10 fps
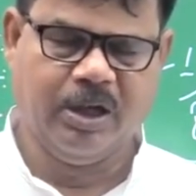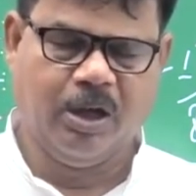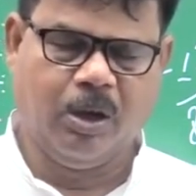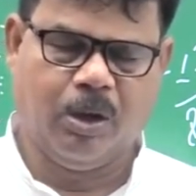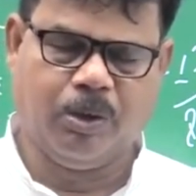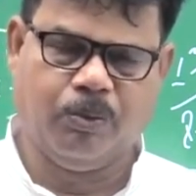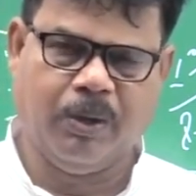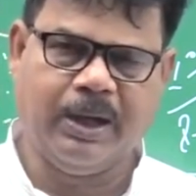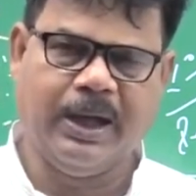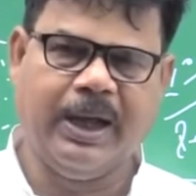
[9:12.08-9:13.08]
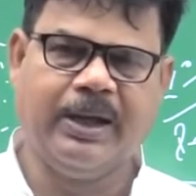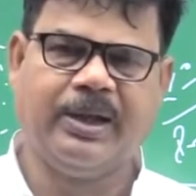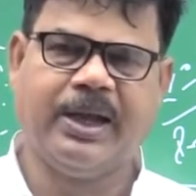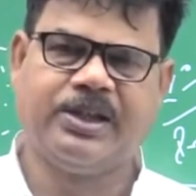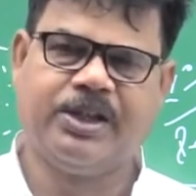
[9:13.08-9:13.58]
On one hand,
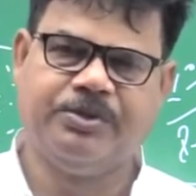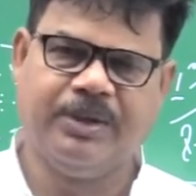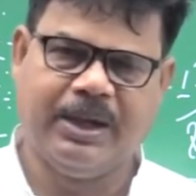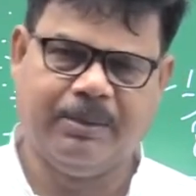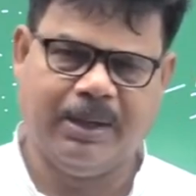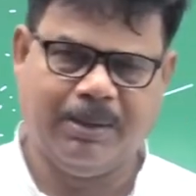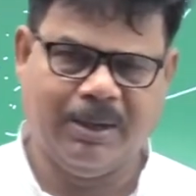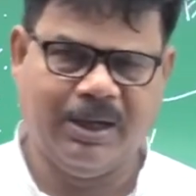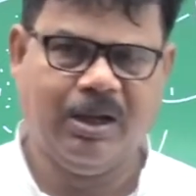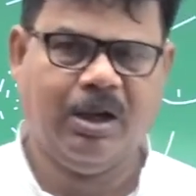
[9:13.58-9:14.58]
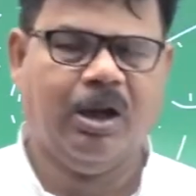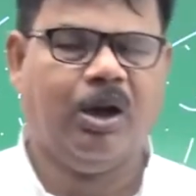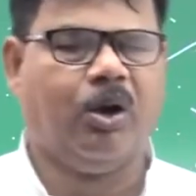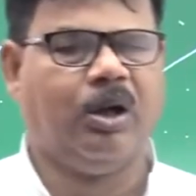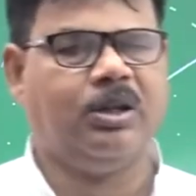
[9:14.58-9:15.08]
gases were available.
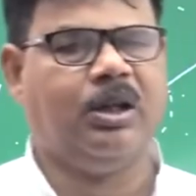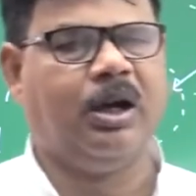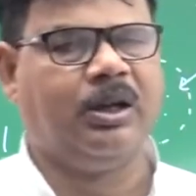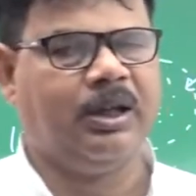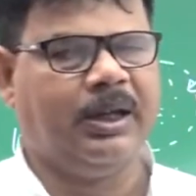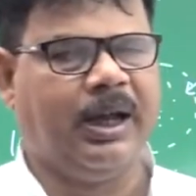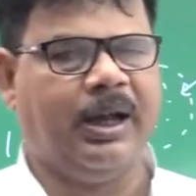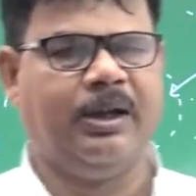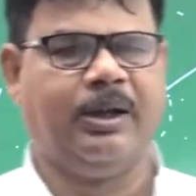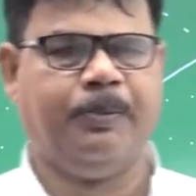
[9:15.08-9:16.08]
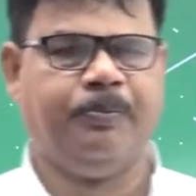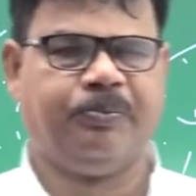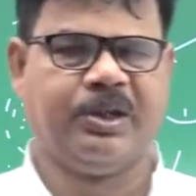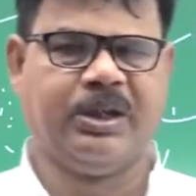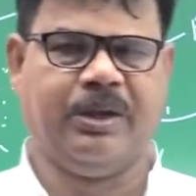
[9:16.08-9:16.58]
On the other hand,
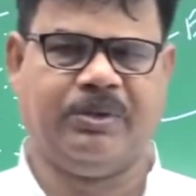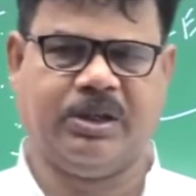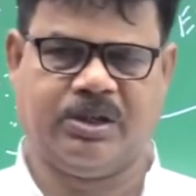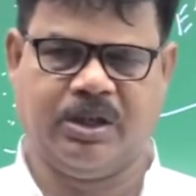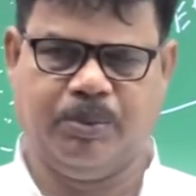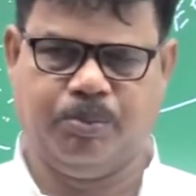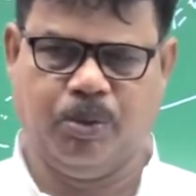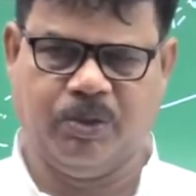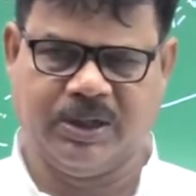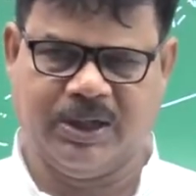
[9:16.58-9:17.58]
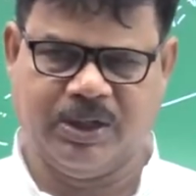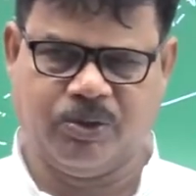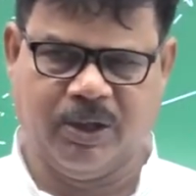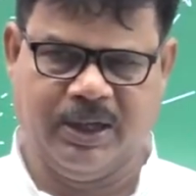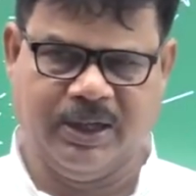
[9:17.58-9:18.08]
gravitational pull was
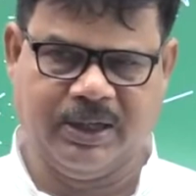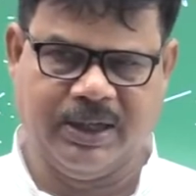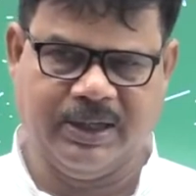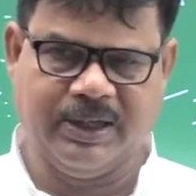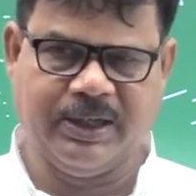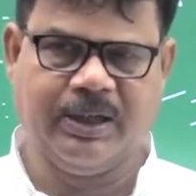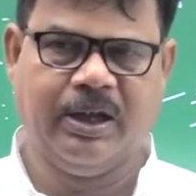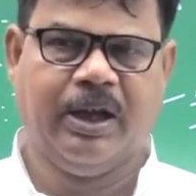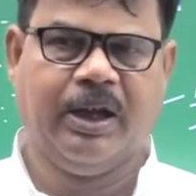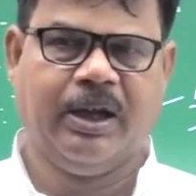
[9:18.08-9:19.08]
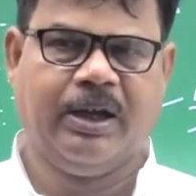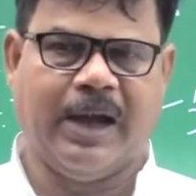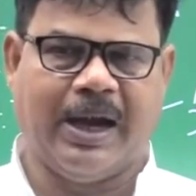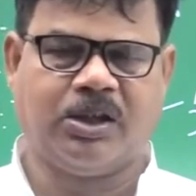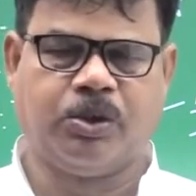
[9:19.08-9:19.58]
gradually increasing.
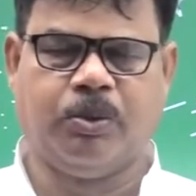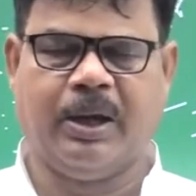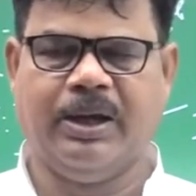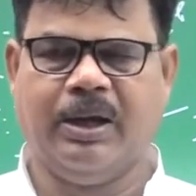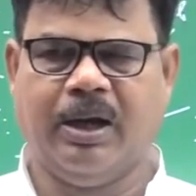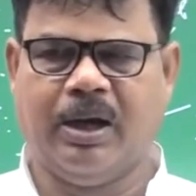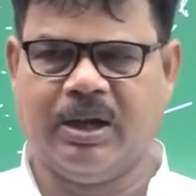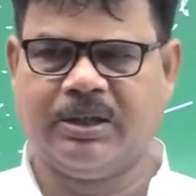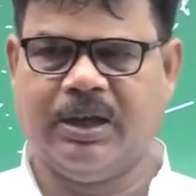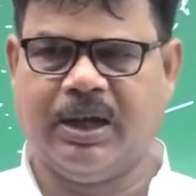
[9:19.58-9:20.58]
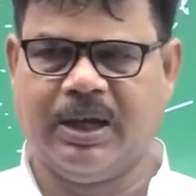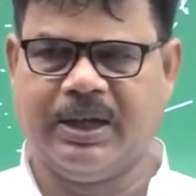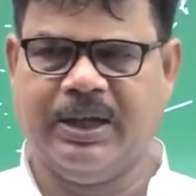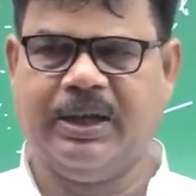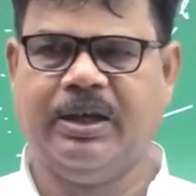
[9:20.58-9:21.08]
That's why Earth
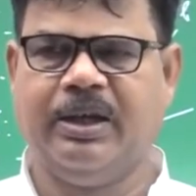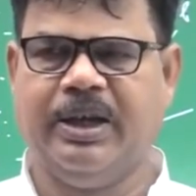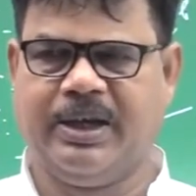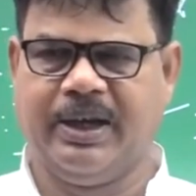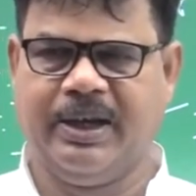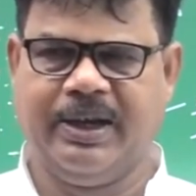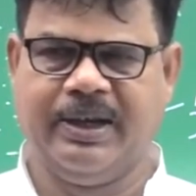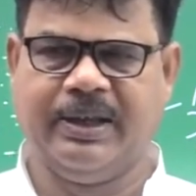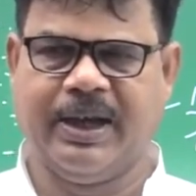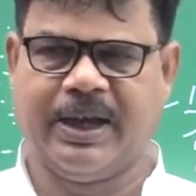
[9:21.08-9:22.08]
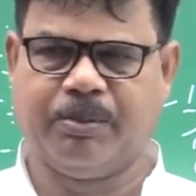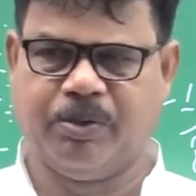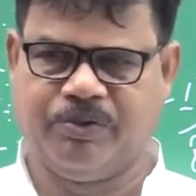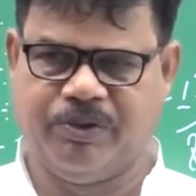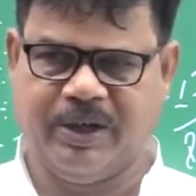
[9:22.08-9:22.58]
again attained the
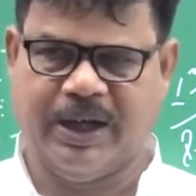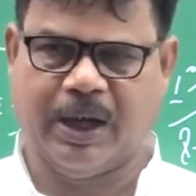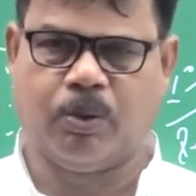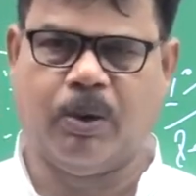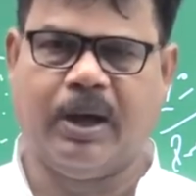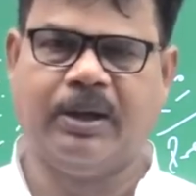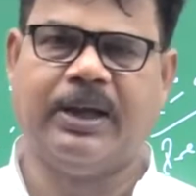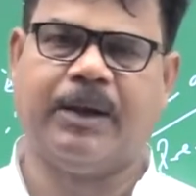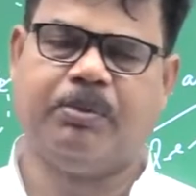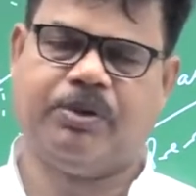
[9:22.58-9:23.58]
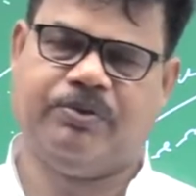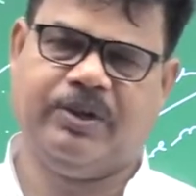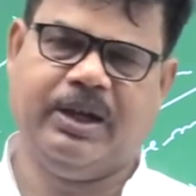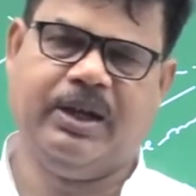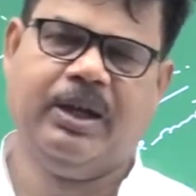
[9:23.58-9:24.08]
atmosphere, acquired the
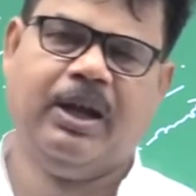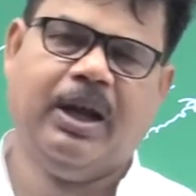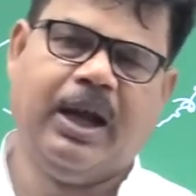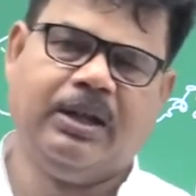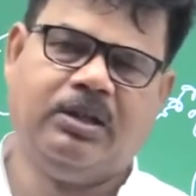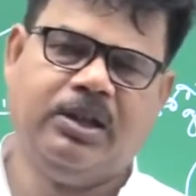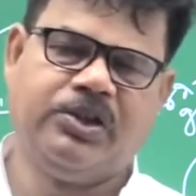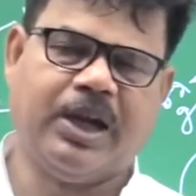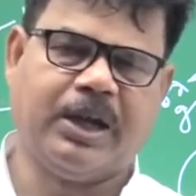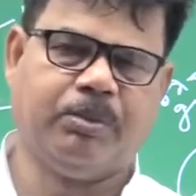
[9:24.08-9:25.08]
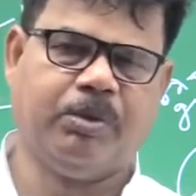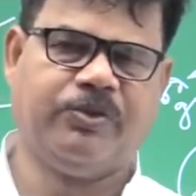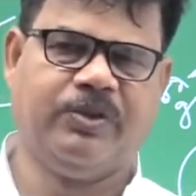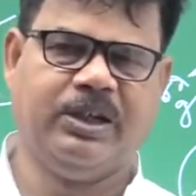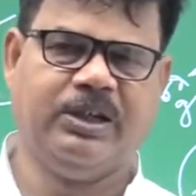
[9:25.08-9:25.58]
atmosphere, and this
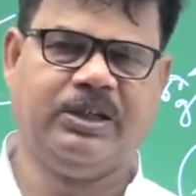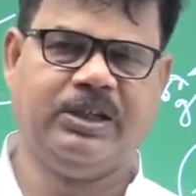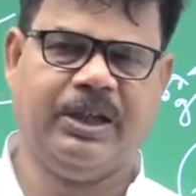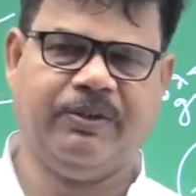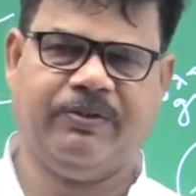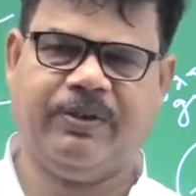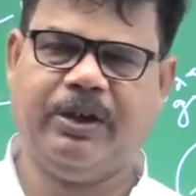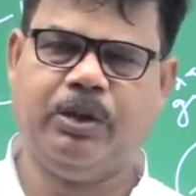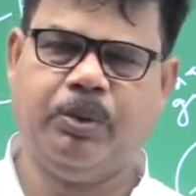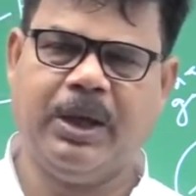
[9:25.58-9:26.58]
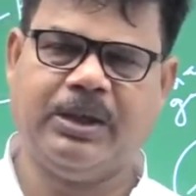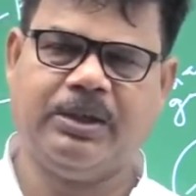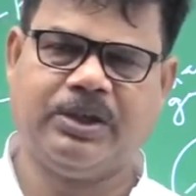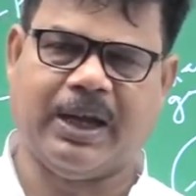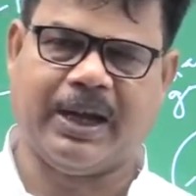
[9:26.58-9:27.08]
atmosphere is referred to as
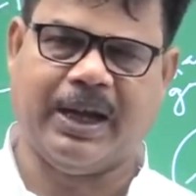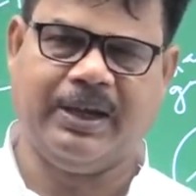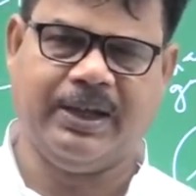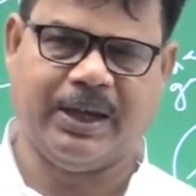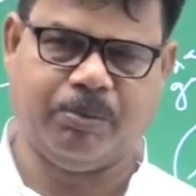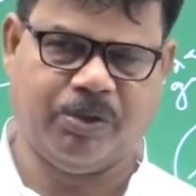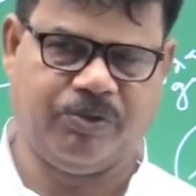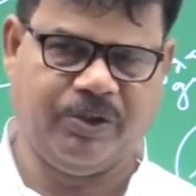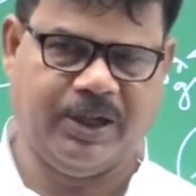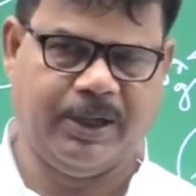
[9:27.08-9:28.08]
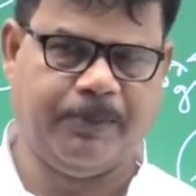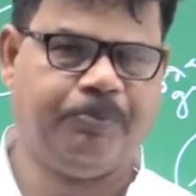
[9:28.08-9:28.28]
secondary atmosphere.